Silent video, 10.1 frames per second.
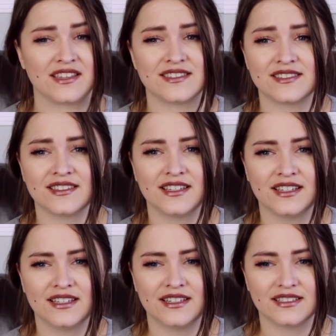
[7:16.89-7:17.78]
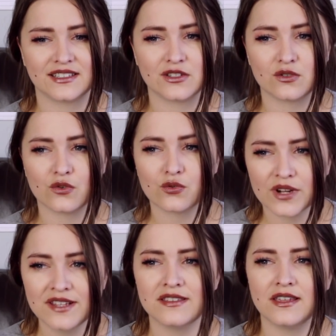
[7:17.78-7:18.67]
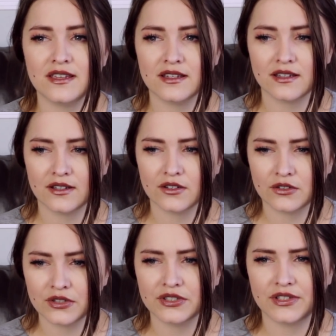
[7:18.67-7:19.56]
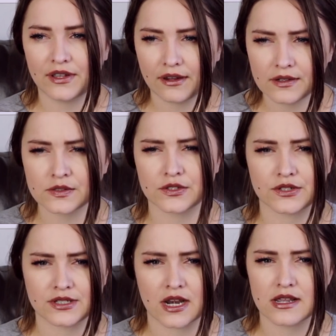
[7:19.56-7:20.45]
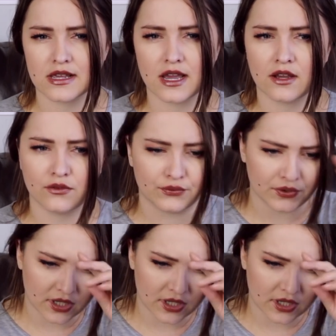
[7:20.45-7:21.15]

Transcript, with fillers: Is it's like this crazy good character study of